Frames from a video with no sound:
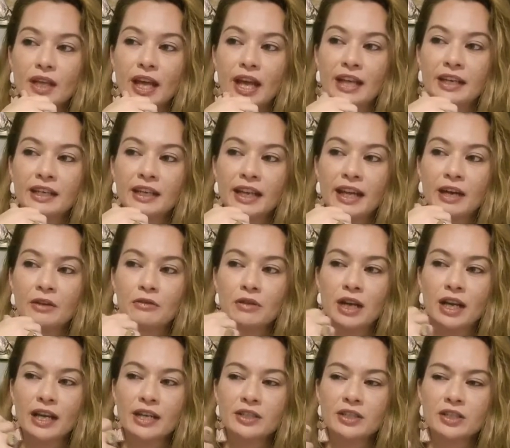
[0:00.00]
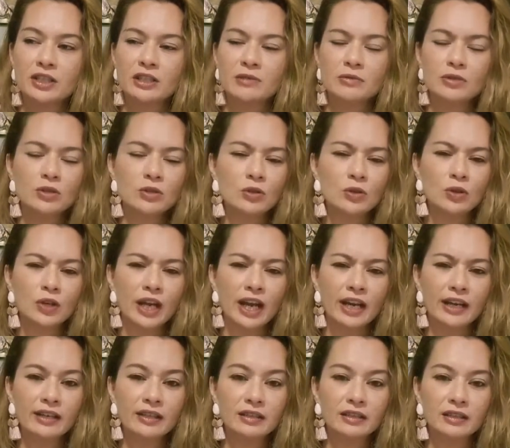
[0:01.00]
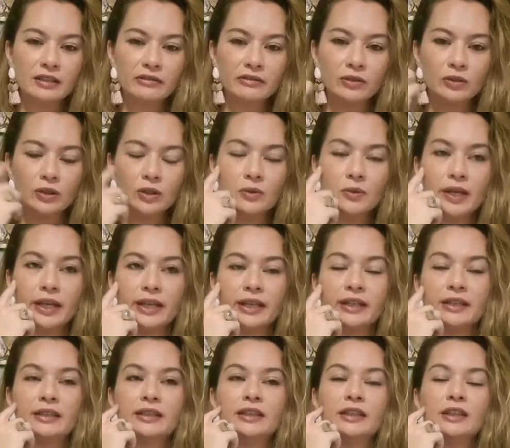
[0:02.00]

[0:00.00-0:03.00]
and allow relationships to organically fall away,